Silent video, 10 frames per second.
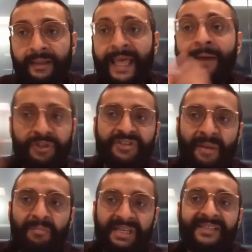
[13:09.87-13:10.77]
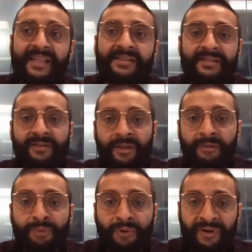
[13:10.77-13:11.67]
languages that make sense to
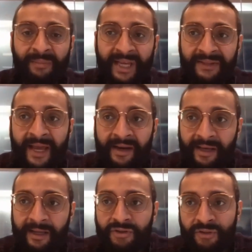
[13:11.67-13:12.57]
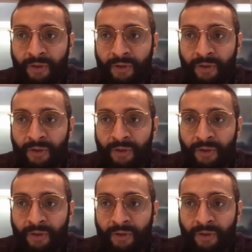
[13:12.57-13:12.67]
learn programming at that age,